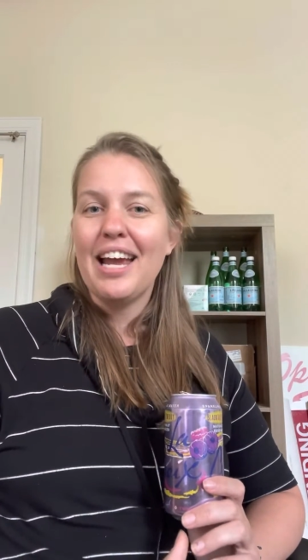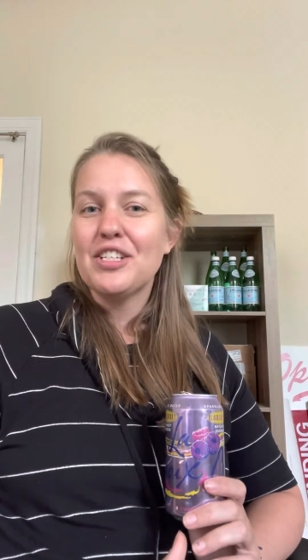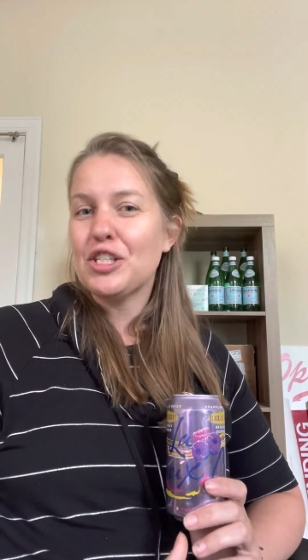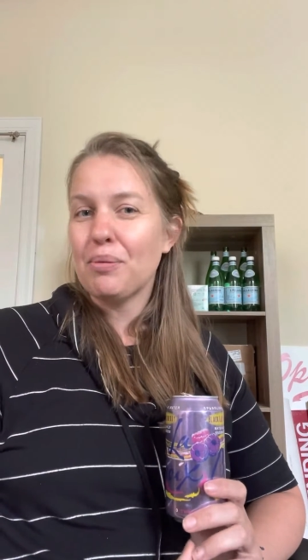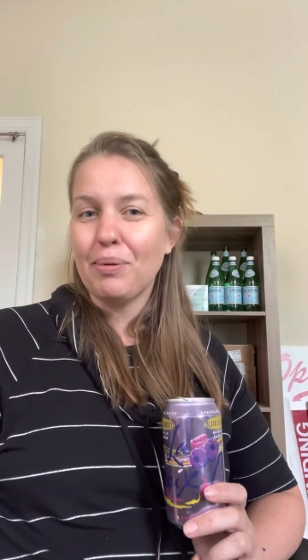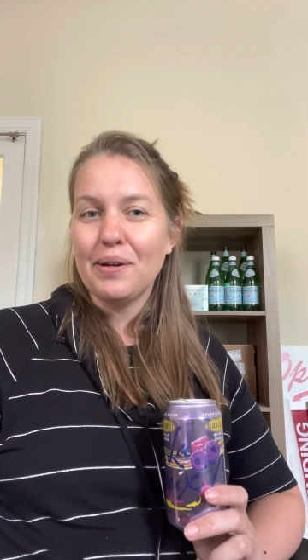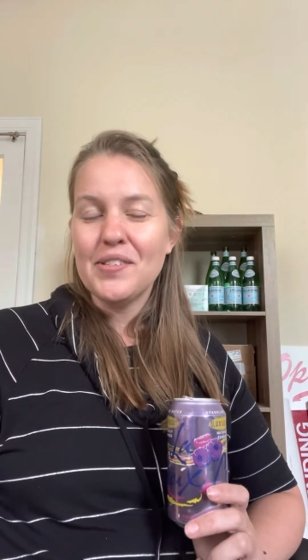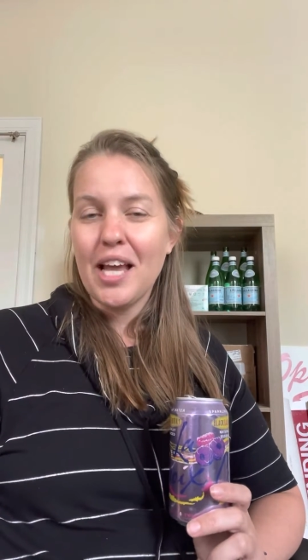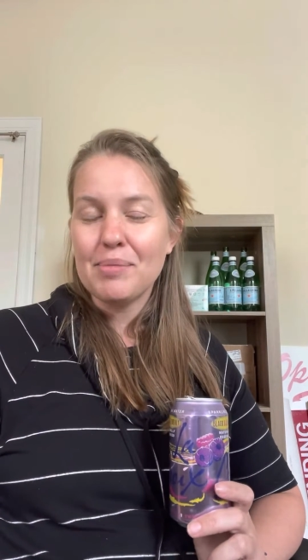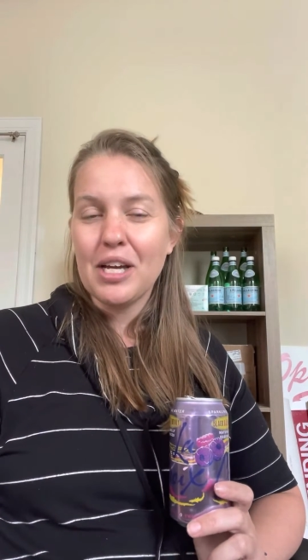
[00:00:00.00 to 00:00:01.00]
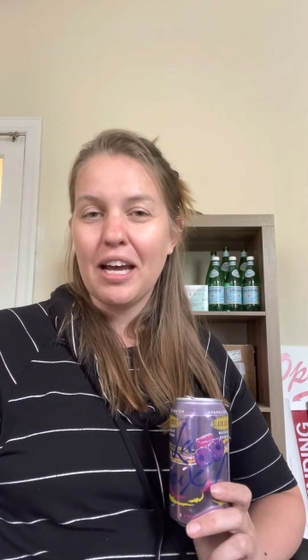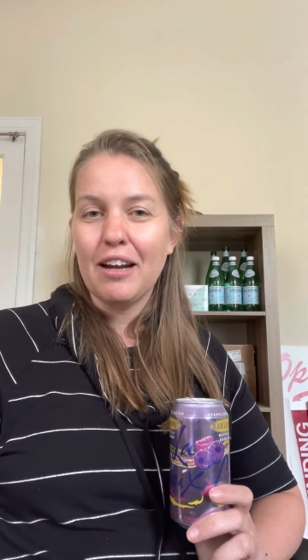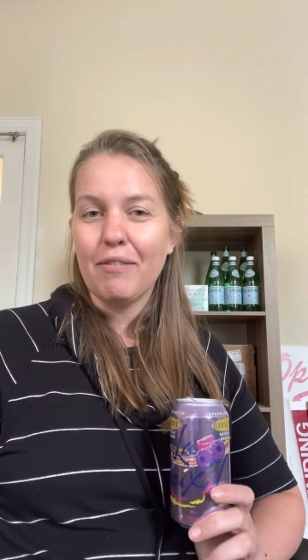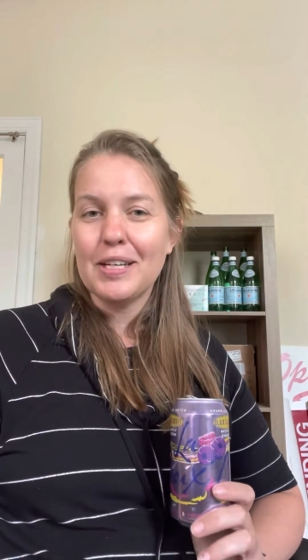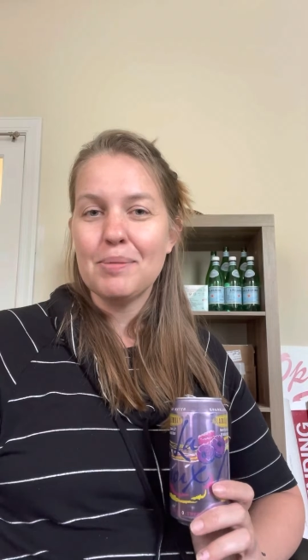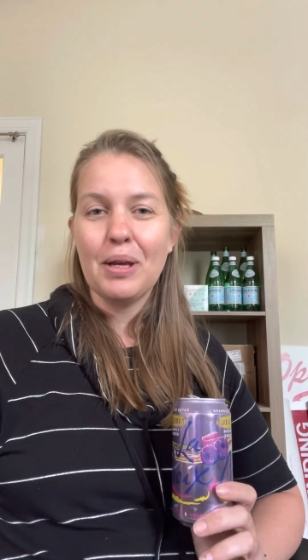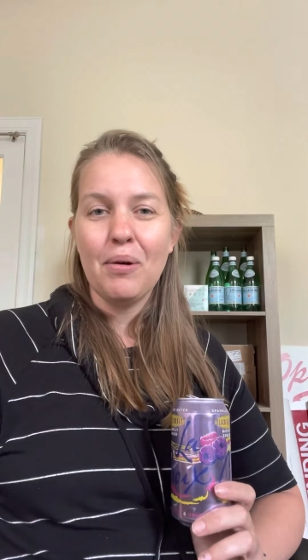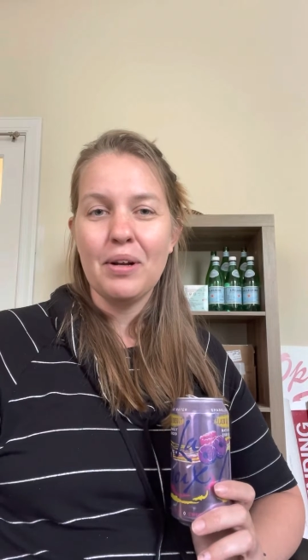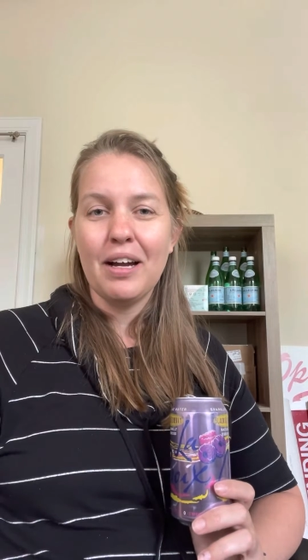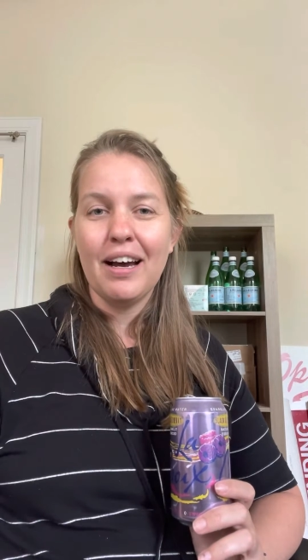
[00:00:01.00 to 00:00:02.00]
Just a brief snapshot of what's been
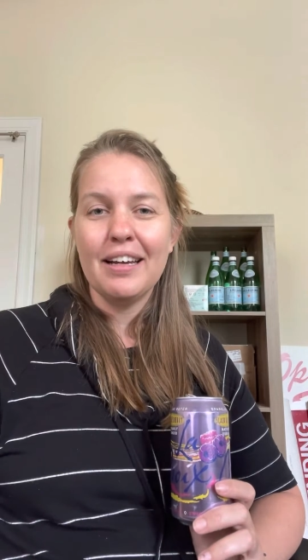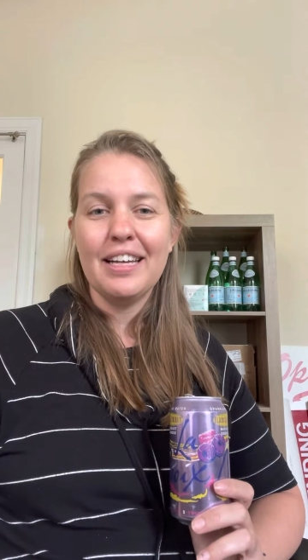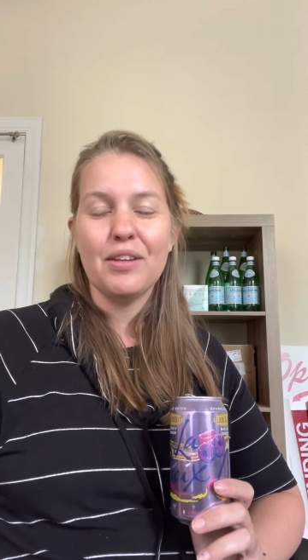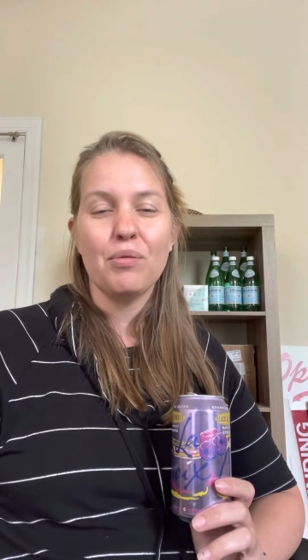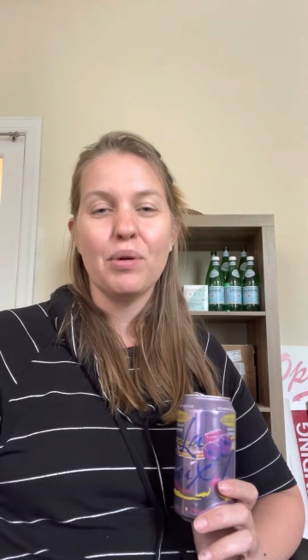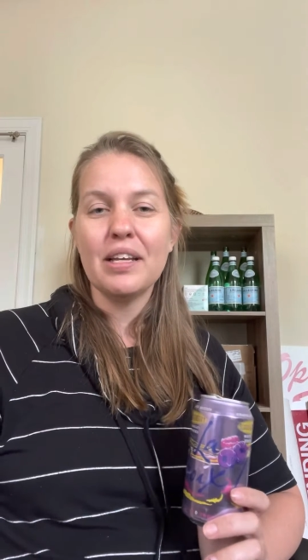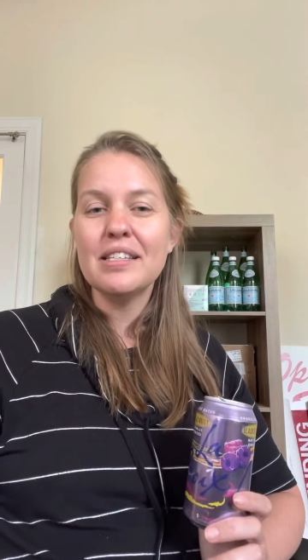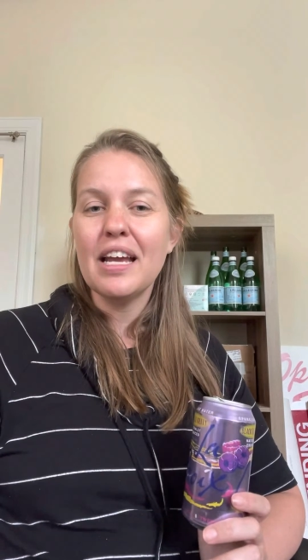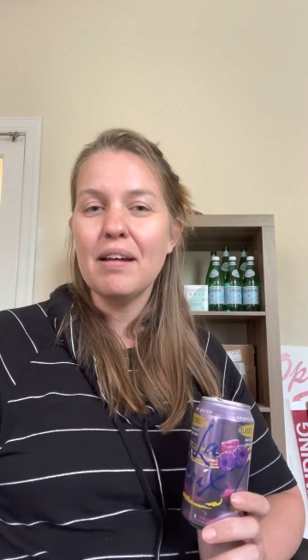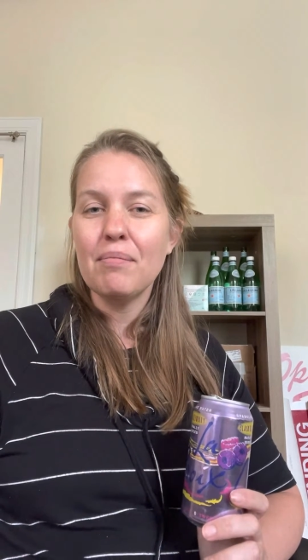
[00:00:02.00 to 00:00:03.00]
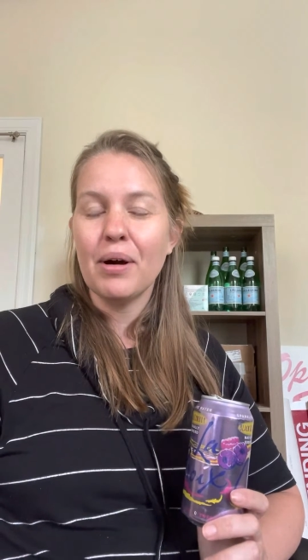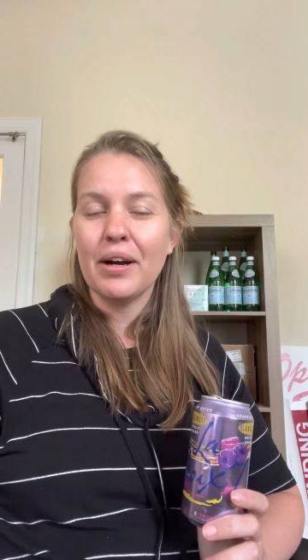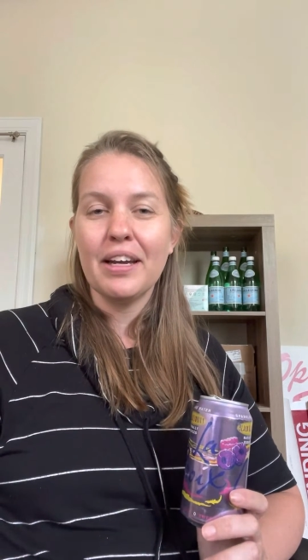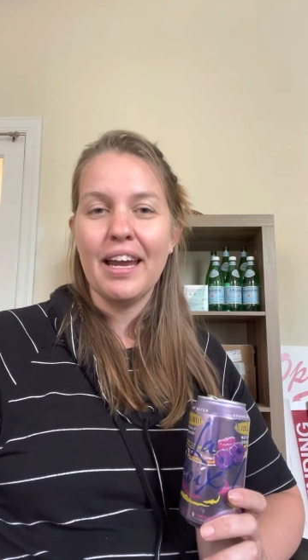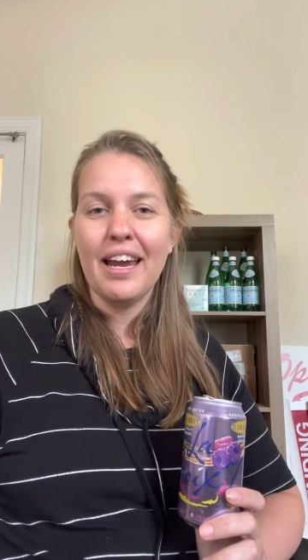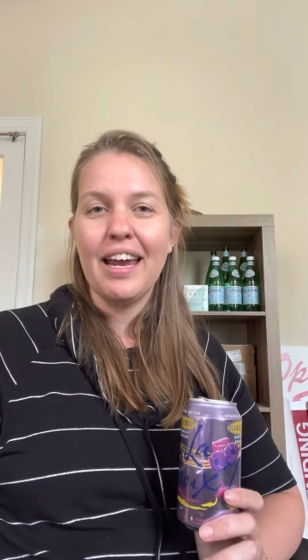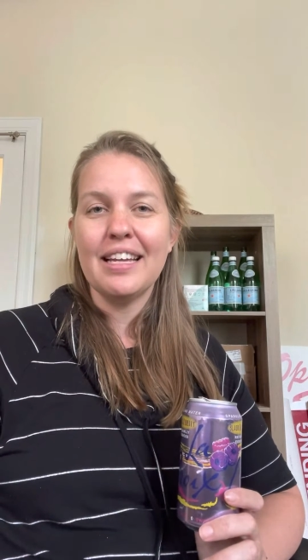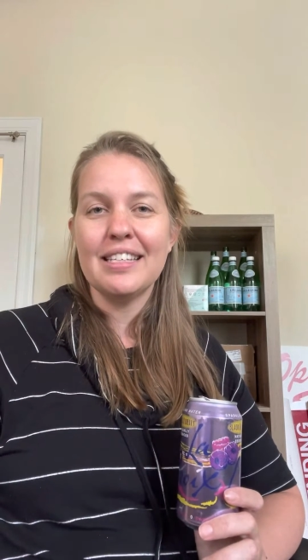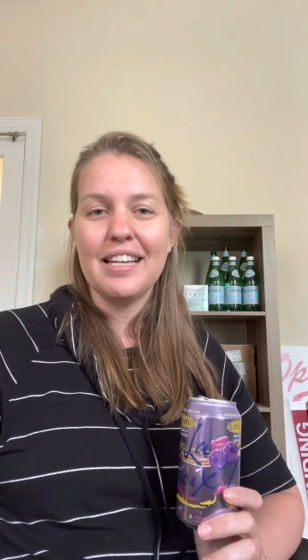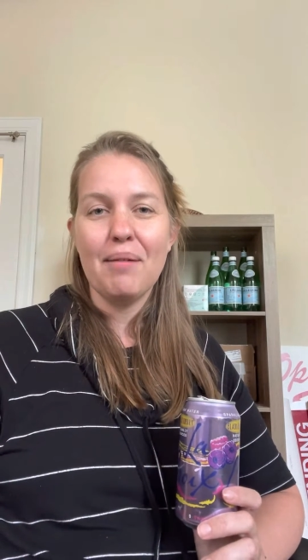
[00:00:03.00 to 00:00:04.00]
going on in the real estate market in St.